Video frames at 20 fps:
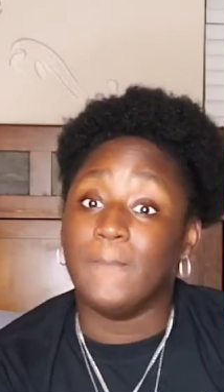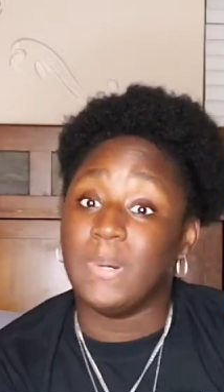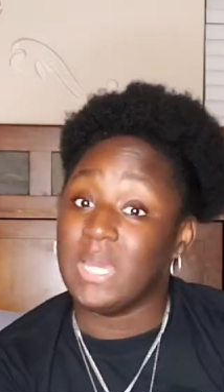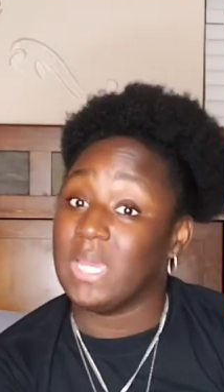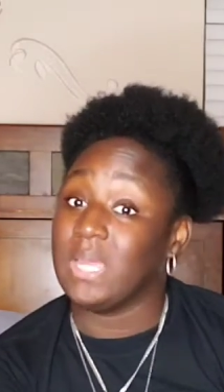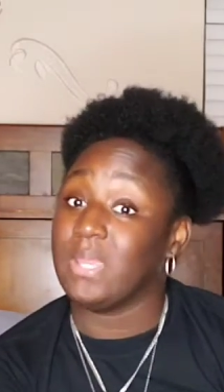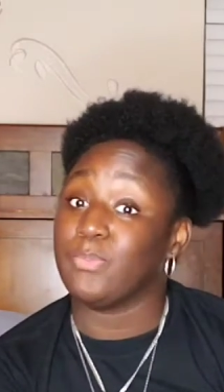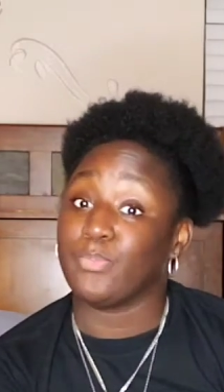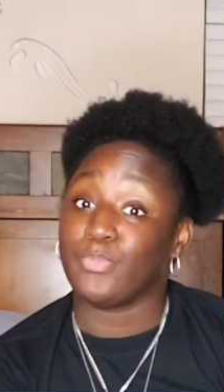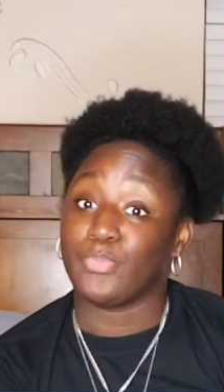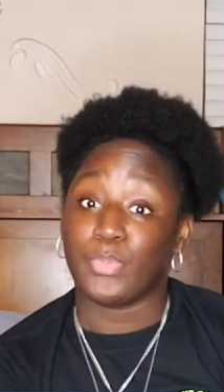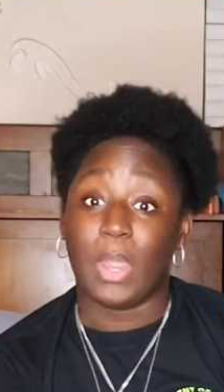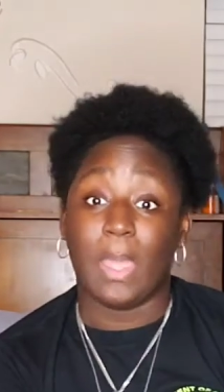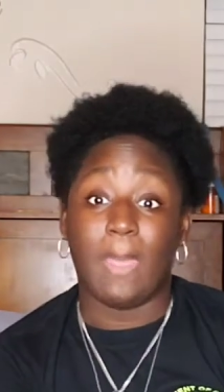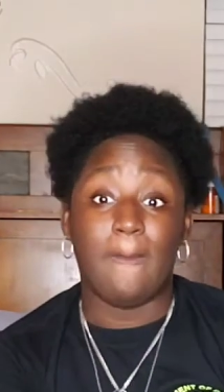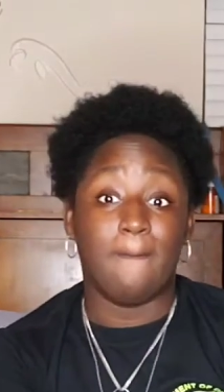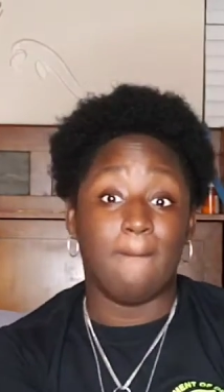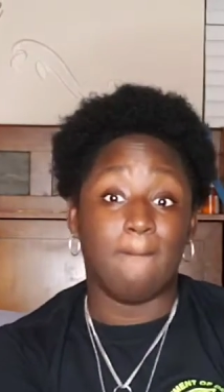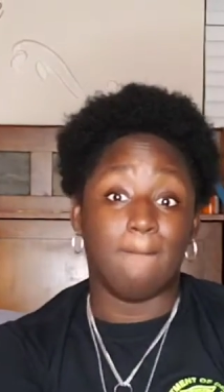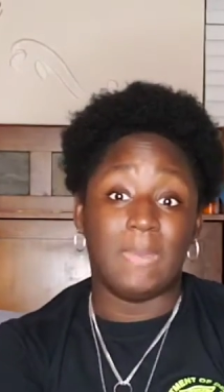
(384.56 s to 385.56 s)
But
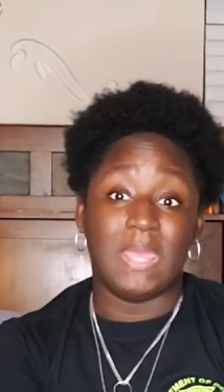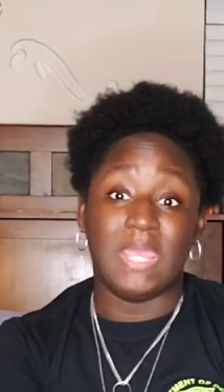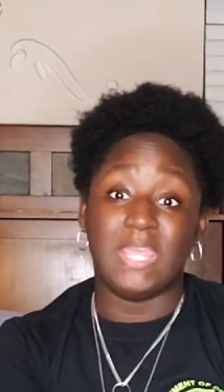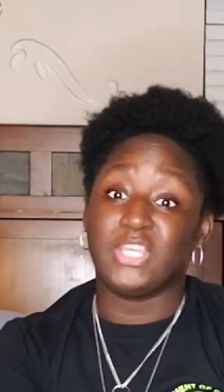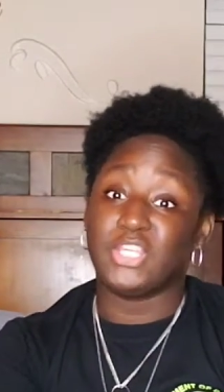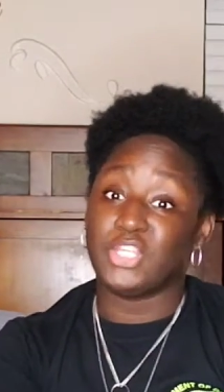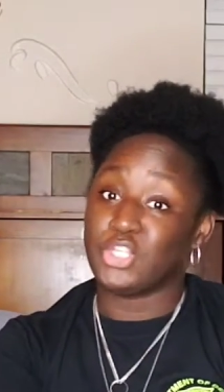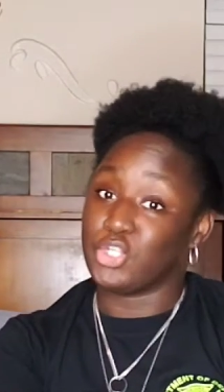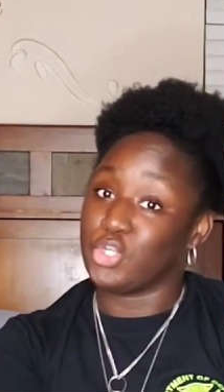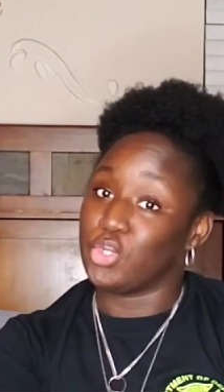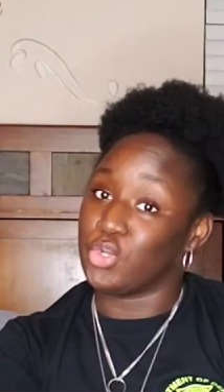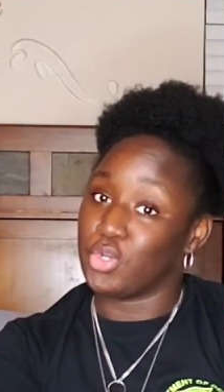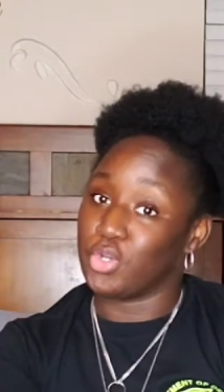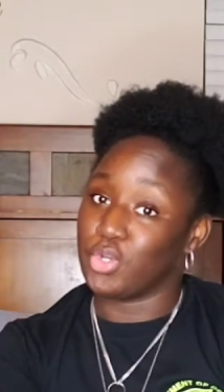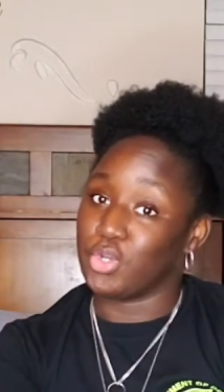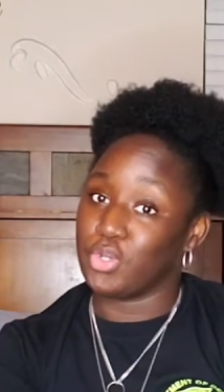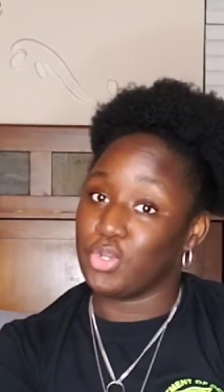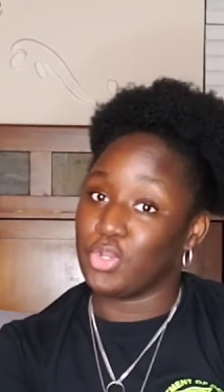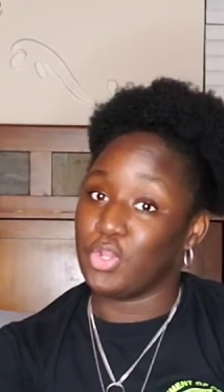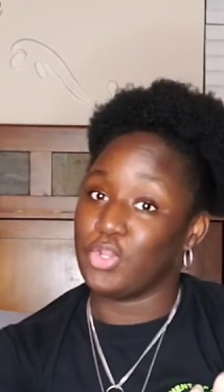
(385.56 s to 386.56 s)
make
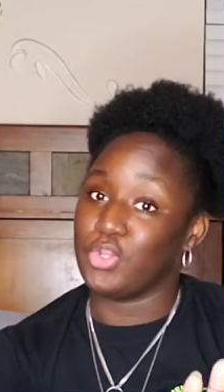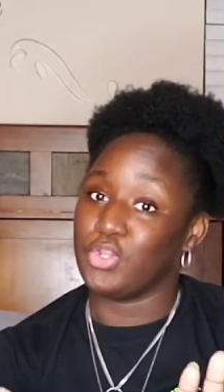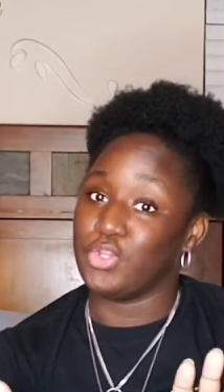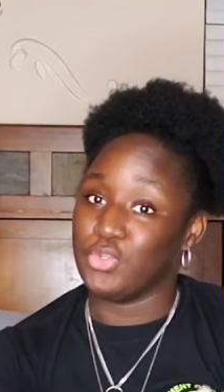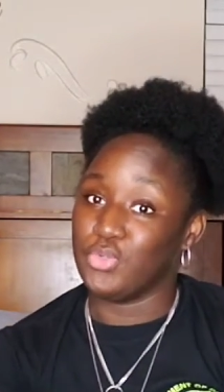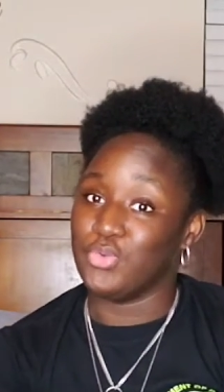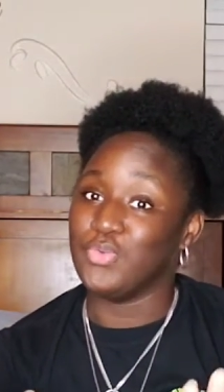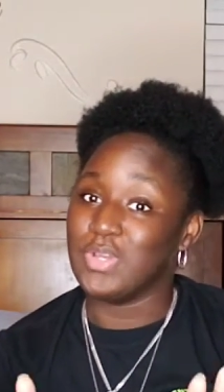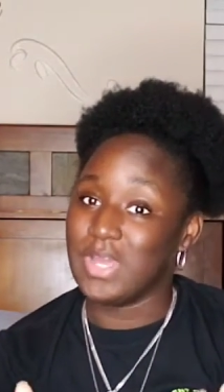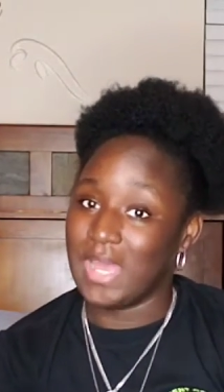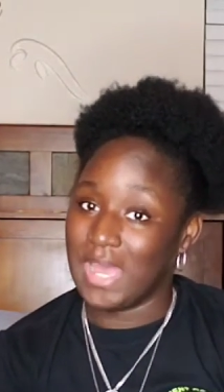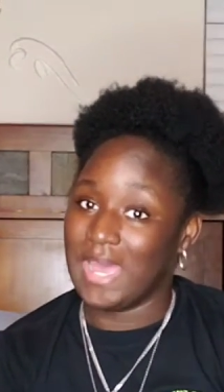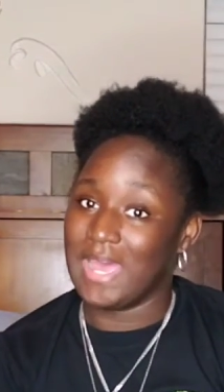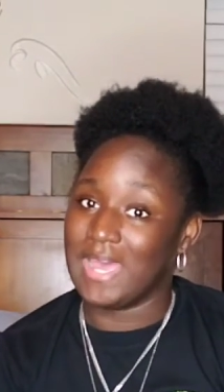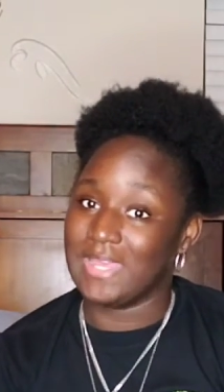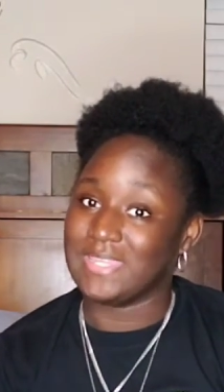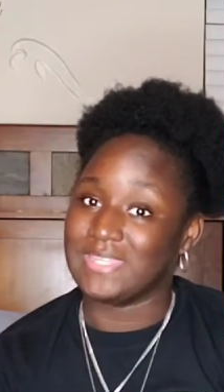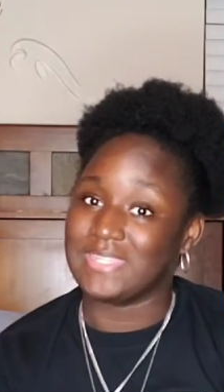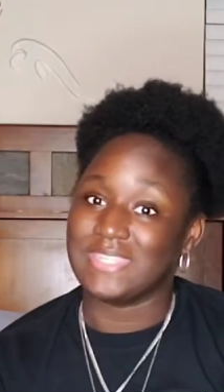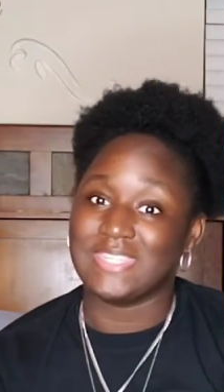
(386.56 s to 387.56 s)
sure you
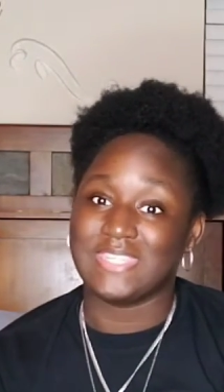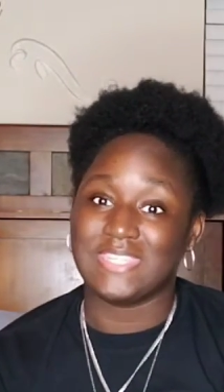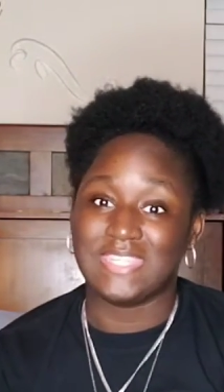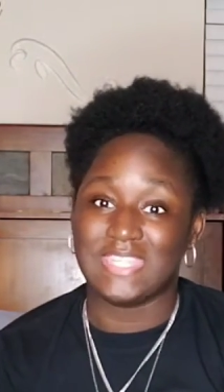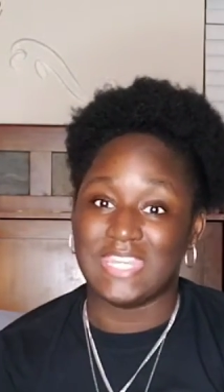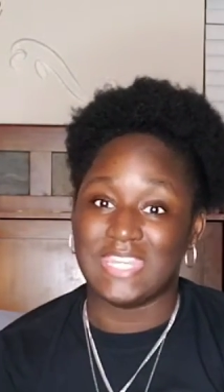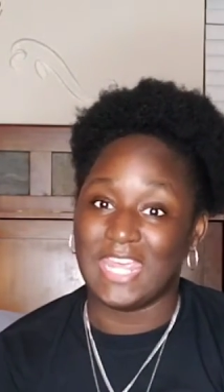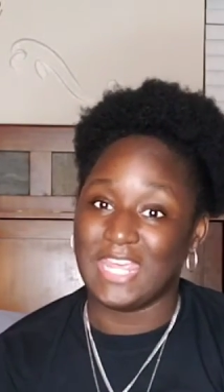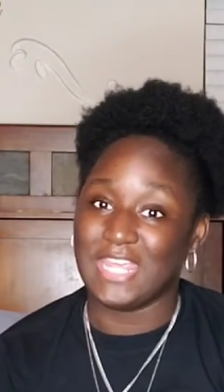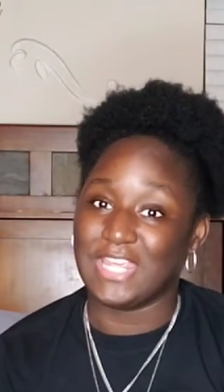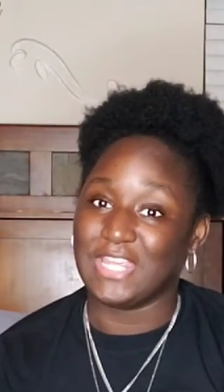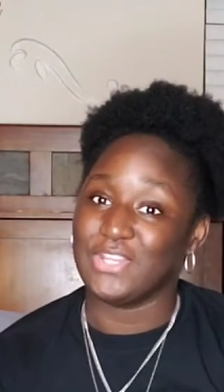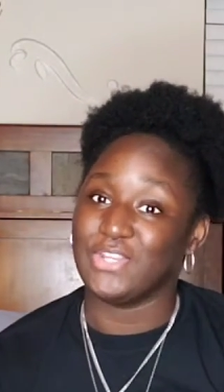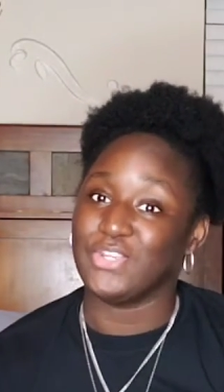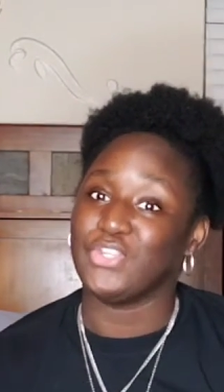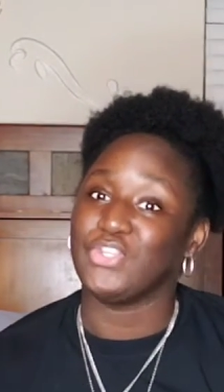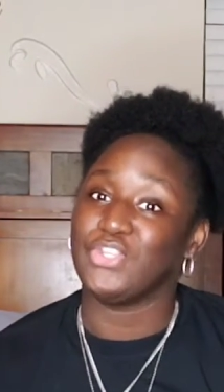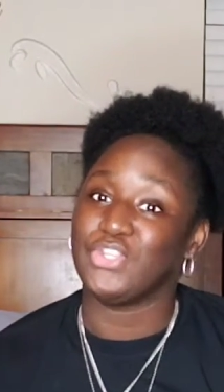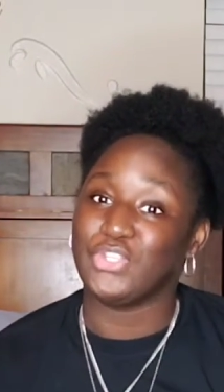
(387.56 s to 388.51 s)
guys stay